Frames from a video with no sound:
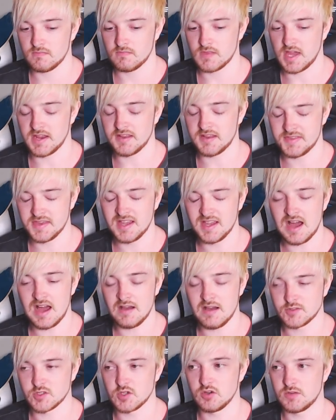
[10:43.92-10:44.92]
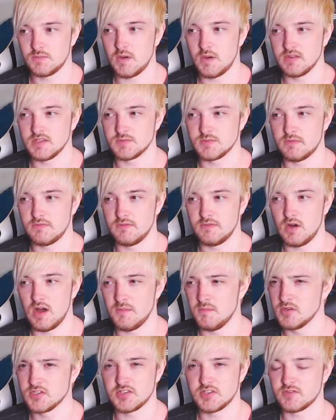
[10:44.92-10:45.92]
And I think I have talked about this before. I
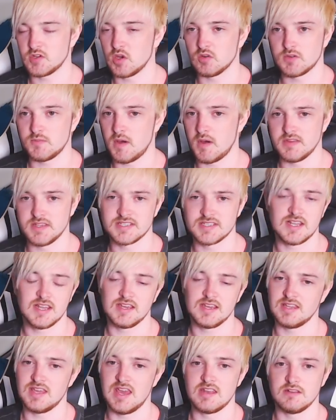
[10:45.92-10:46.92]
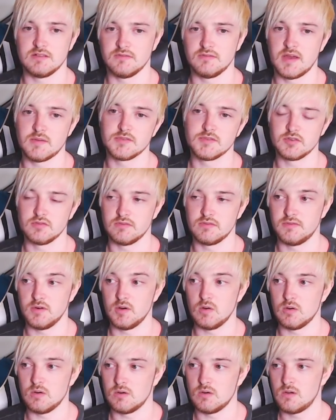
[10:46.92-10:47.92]
must have talked about this, like, at the end of episode
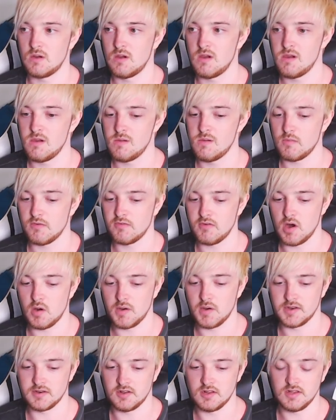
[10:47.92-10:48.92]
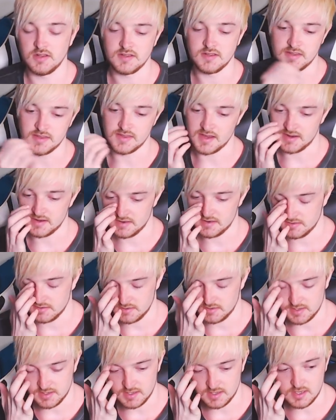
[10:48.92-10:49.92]
4, before I went on holiday, that
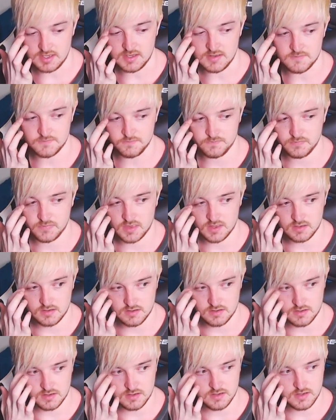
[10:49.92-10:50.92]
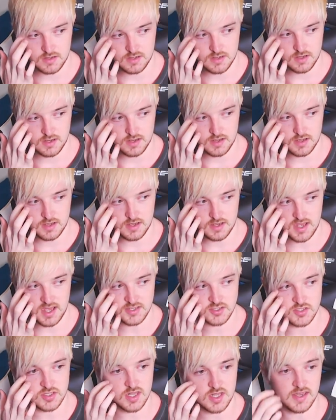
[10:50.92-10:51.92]
the... I
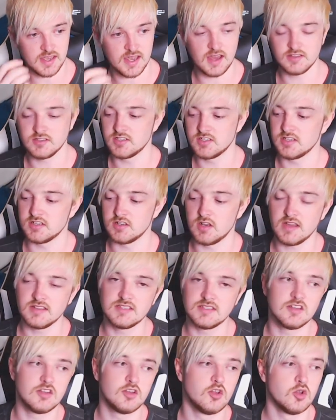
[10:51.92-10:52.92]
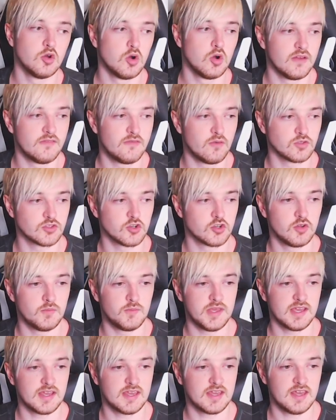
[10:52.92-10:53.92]
didn't know if it was going to
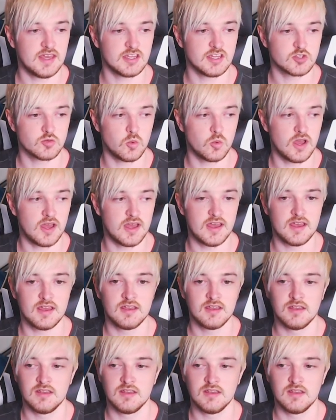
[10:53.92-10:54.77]
be a case where...